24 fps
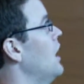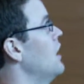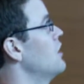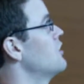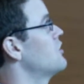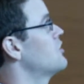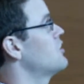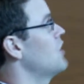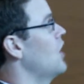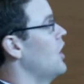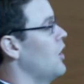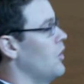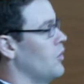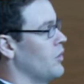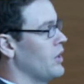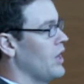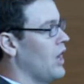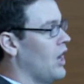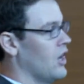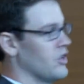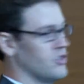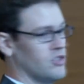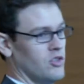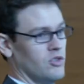So we
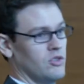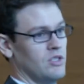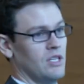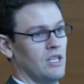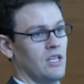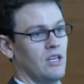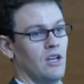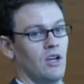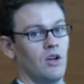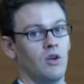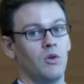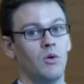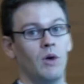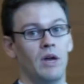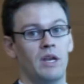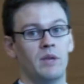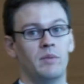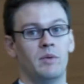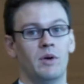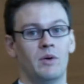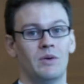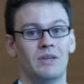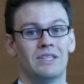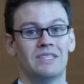also did quite
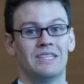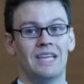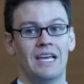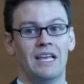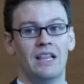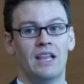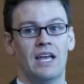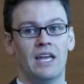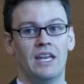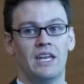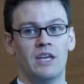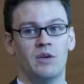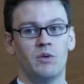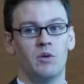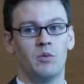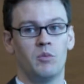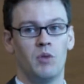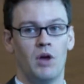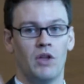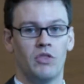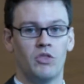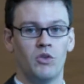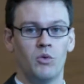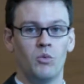a bit with daylighting. We
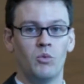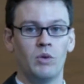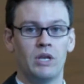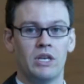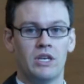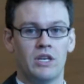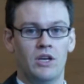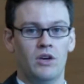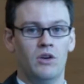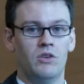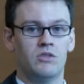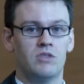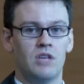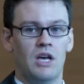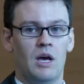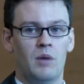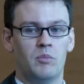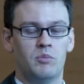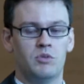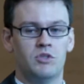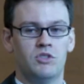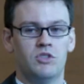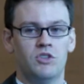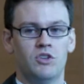brought the windows
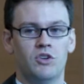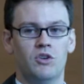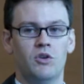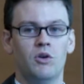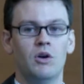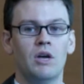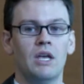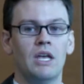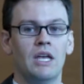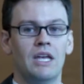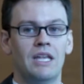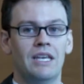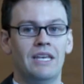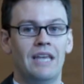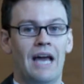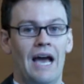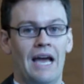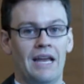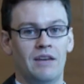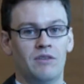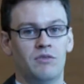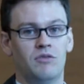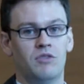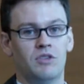up to
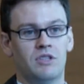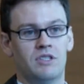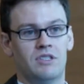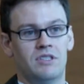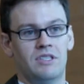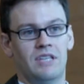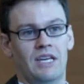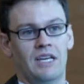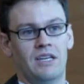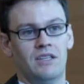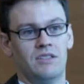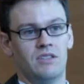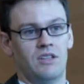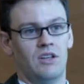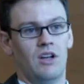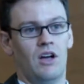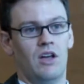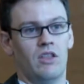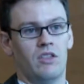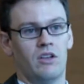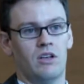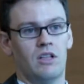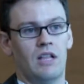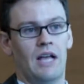9'6" in
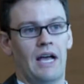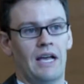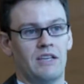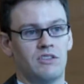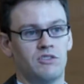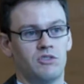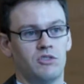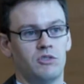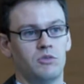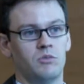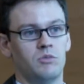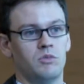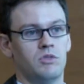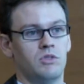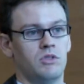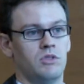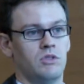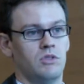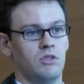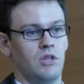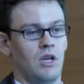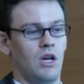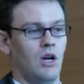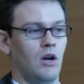all the classrooms.
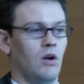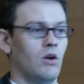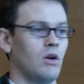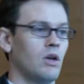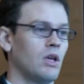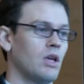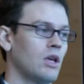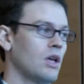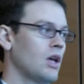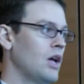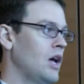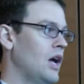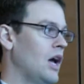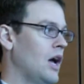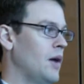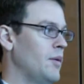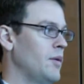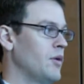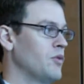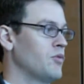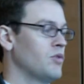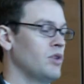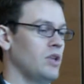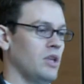So
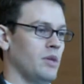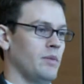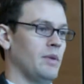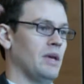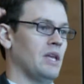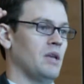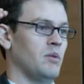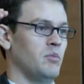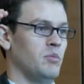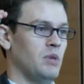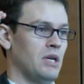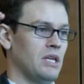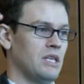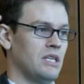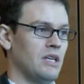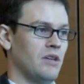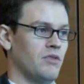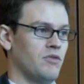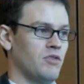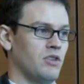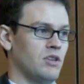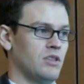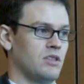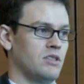really made a big
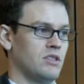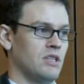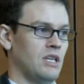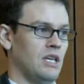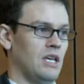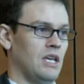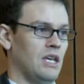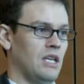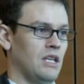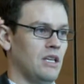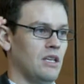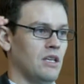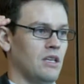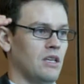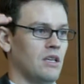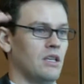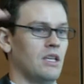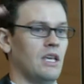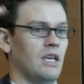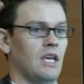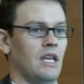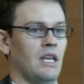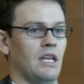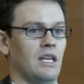difference in
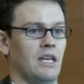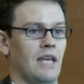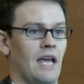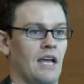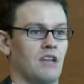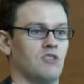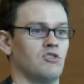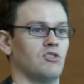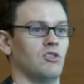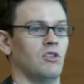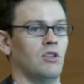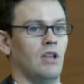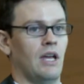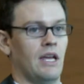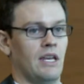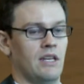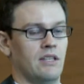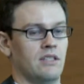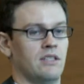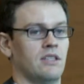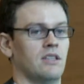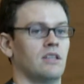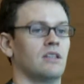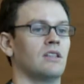getting natural light
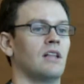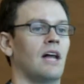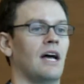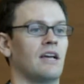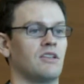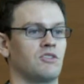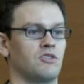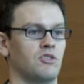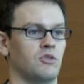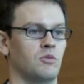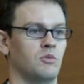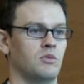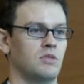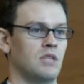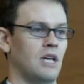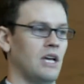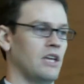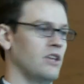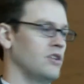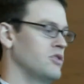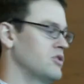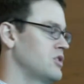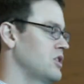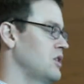into the classrooms, not
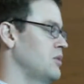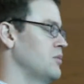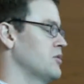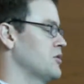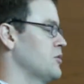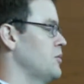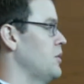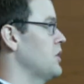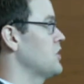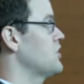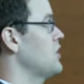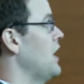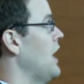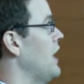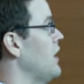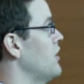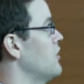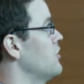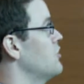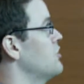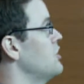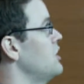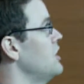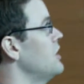using as much
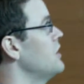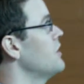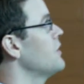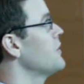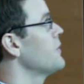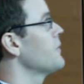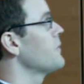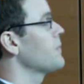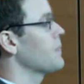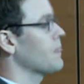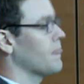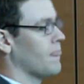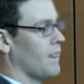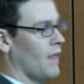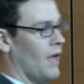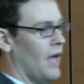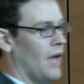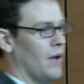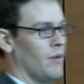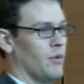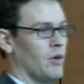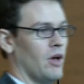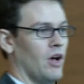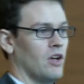energy.
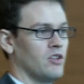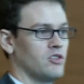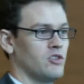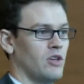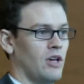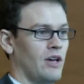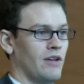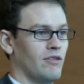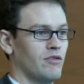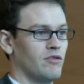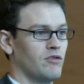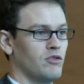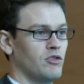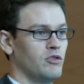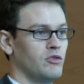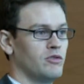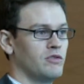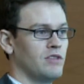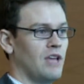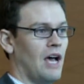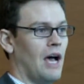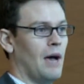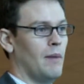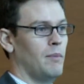And we also have
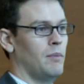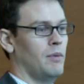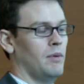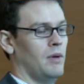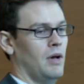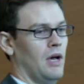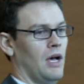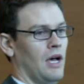rooftop